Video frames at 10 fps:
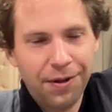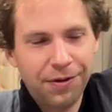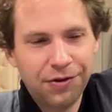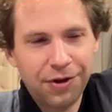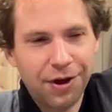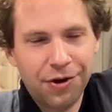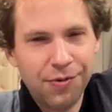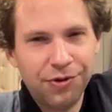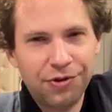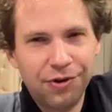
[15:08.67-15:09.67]
So yeah,
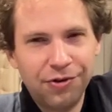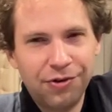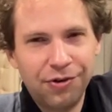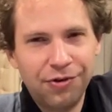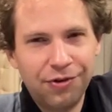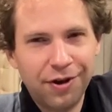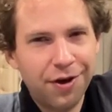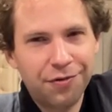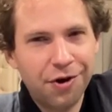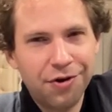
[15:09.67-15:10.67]
coincidences. Yeah,
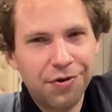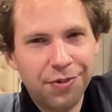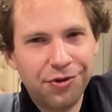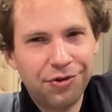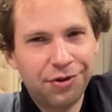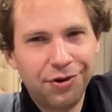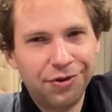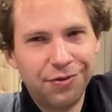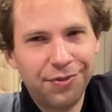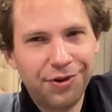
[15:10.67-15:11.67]
F. Gardner basically
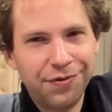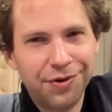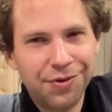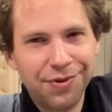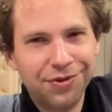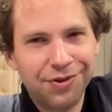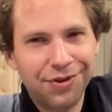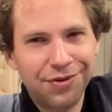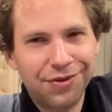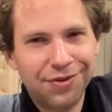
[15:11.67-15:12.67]
doesn't believe in
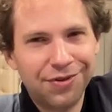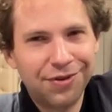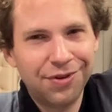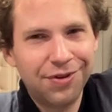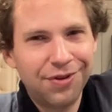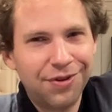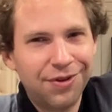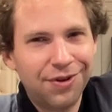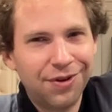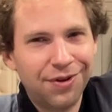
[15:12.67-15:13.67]
coincidences.
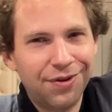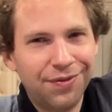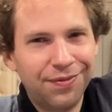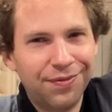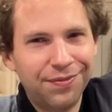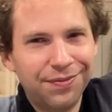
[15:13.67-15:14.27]
Um,